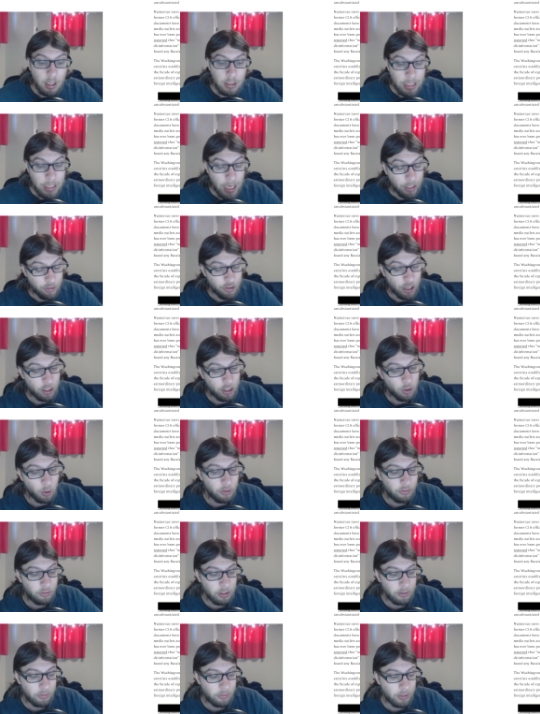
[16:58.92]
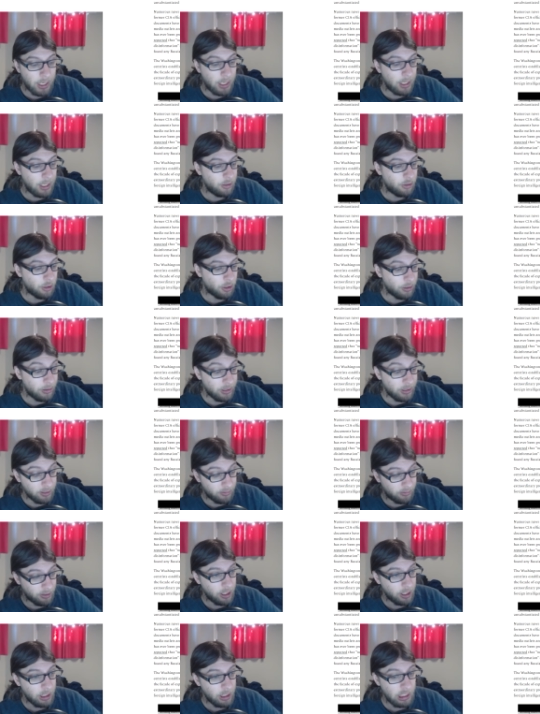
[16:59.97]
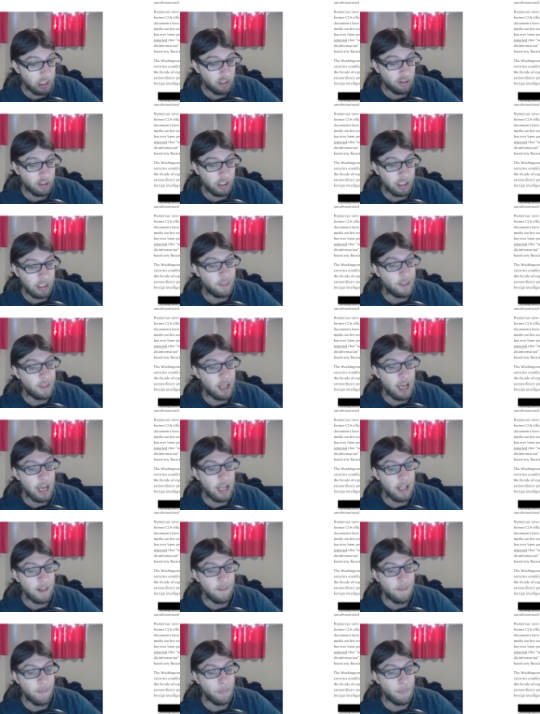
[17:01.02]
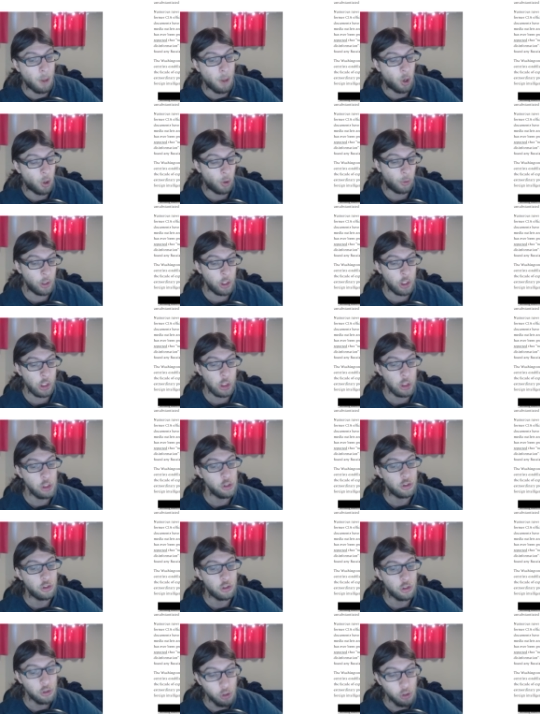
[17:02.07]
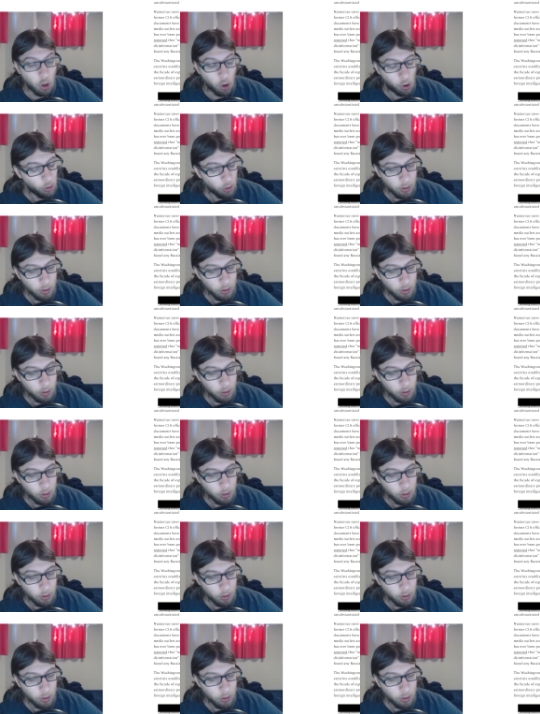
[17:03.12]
Yeah, Jack Dorsey said during the Senate hearing that all they need to do